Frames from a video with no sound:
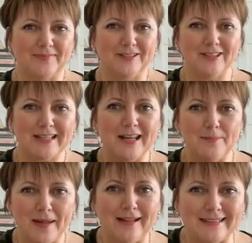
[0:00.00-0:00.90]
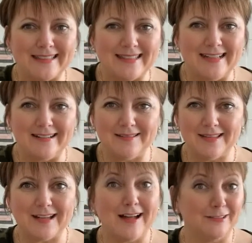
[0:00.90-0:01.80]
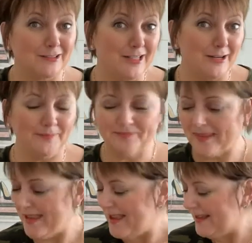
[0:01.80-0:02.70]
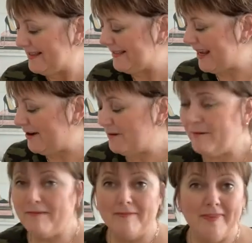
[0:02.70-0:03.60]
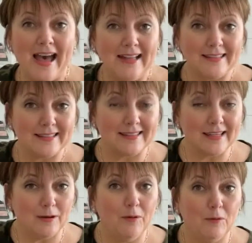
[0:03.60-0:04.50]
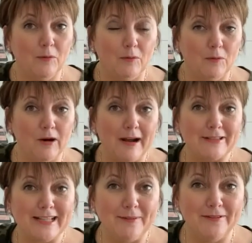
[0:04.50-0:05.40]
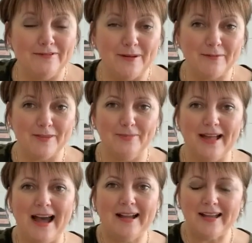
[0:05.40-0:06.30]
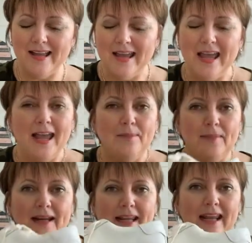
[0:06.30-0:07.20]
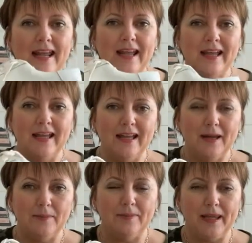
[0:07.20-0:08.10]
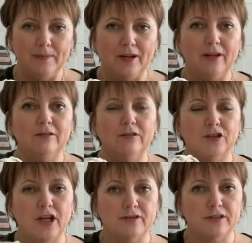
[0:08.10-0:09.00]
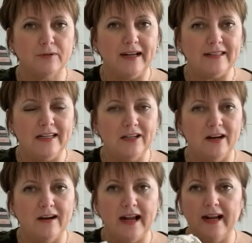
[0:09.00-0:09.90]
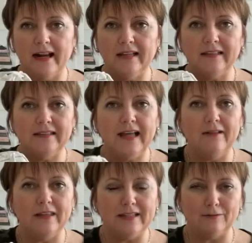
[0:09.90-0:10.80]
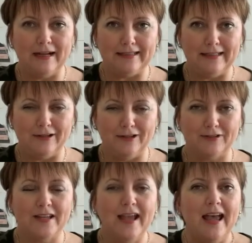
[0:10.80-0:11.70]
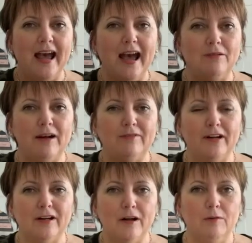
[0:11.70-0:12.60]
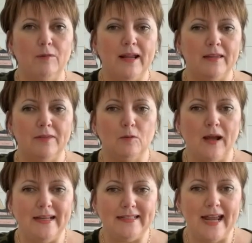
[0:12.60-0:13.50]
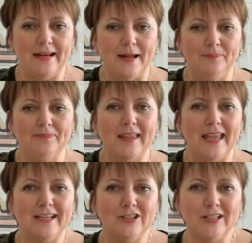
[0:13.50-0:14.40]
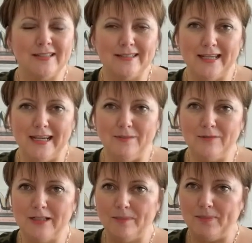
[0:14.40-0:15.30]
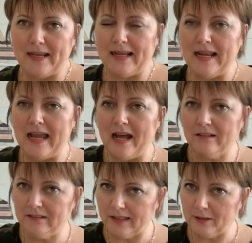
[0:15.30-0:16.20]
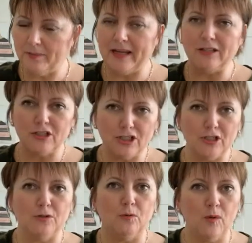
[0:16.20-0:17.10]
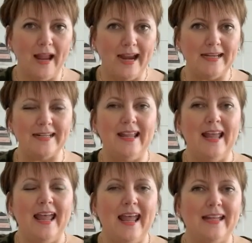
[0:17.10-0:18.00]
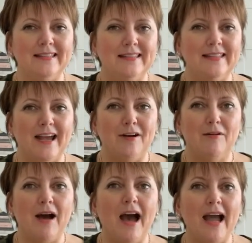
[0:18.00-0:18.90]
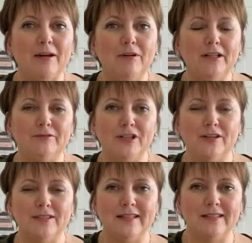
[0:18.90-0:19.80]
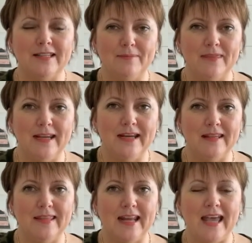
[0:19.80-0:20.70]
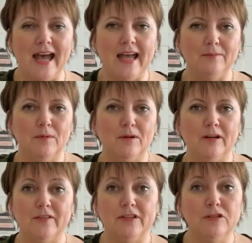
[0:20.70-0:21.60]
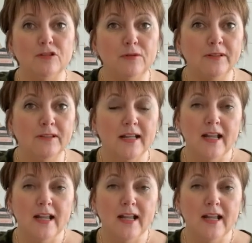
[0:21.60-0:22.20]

just kind of balancing the color too. So that's where I was coming from with the black. Many people chose the white sneaker, and I love these white sneakers. However, with the white denim, it just seemed to be a little bit too white. And so I would have chosen something that had more of a neutral.